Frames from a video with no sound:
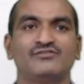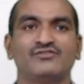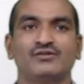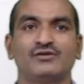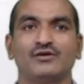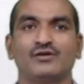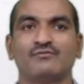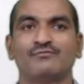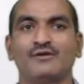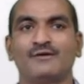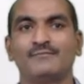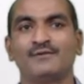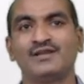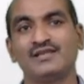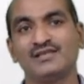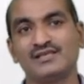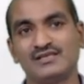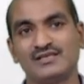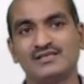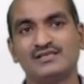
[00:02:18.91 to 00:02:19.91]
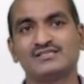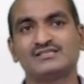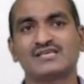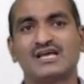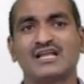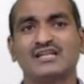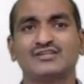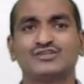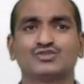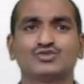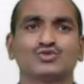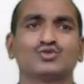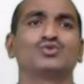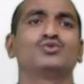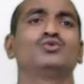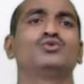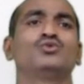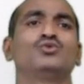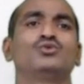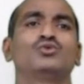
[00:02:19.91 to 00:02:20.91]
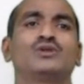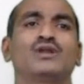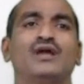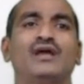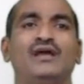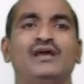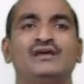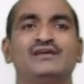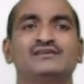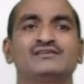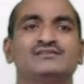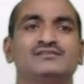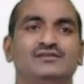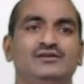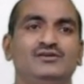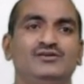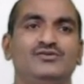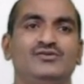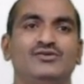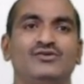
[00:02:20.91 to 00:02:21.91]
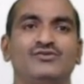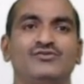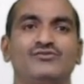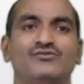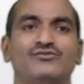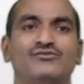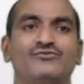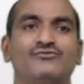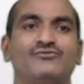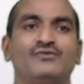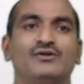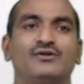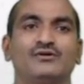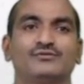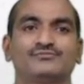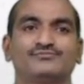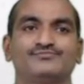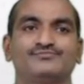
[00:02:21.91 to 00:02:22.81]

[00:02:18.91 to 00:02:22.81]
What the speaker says: phenol family is also known as the phenol.